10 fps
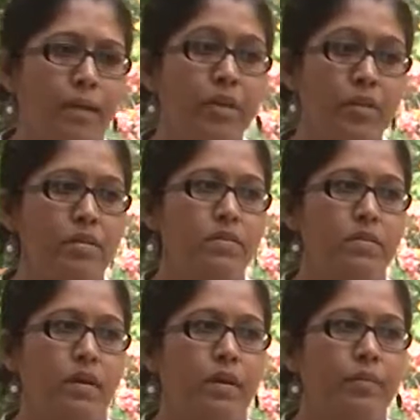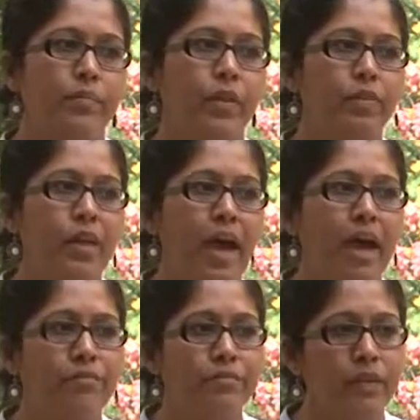Because we
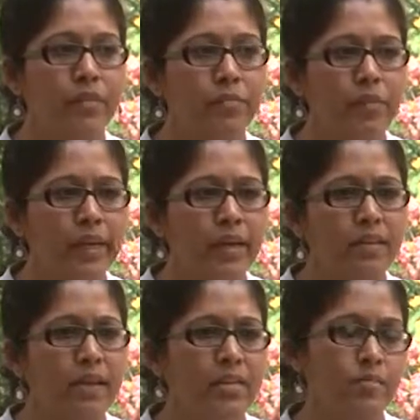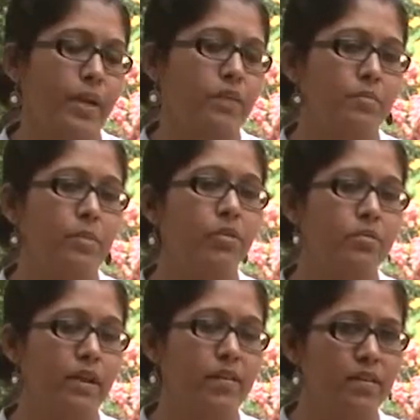have many other aspects, because
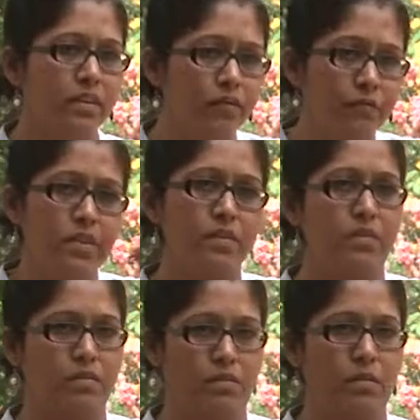there is a difference,